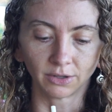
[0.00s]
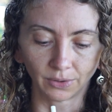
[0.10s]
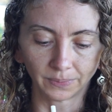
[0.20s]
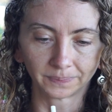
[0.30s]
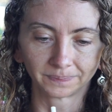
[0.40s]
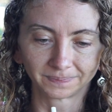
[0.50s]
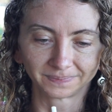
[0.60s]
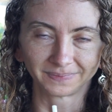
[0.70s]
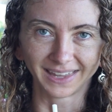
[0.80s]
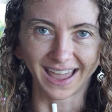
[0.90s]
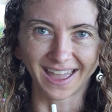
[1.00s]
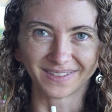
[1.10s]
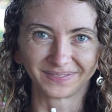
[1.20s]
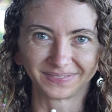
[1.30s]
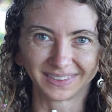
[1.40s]
So
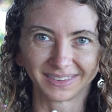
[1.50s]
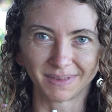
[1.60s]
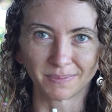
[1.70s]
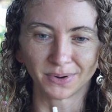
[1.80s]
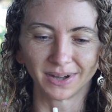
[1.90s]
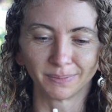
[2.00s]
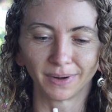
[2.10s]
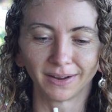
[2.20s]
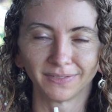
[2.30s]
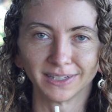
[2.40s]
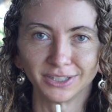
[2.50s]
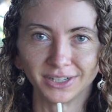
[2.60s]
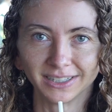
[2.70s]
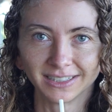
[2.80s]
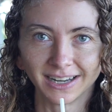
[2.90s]
that's my morning breakfast
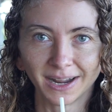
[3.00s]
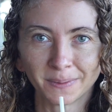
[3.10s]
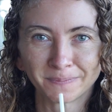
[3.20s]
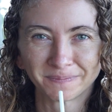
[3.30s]
drink today.